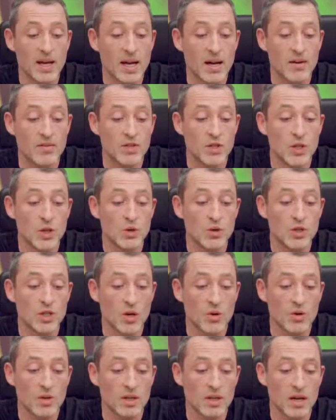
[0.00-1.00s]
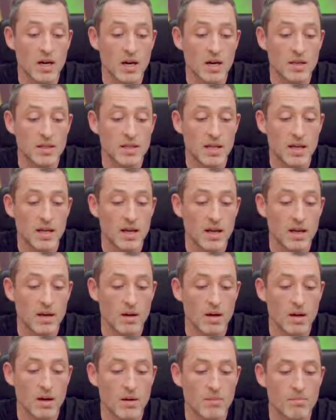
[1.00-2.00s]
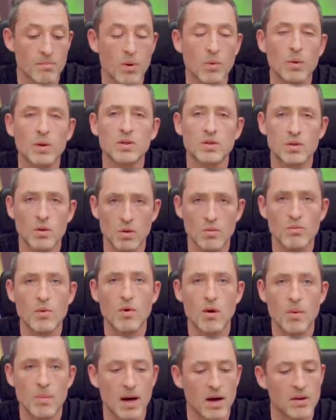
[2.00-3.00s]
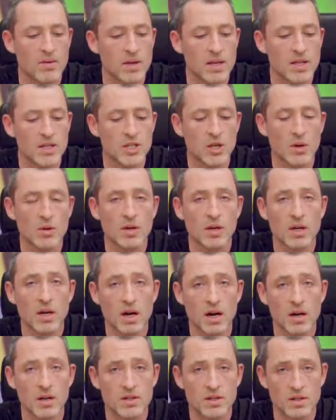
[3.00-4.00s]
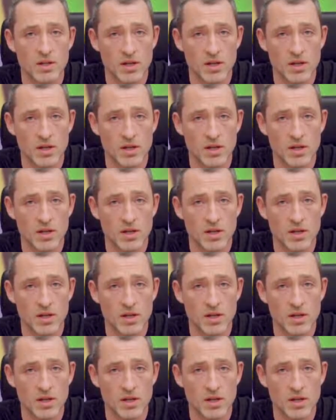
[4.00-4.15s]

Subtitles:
have 2 Joker cards here, but we'll talk more about these Joker cards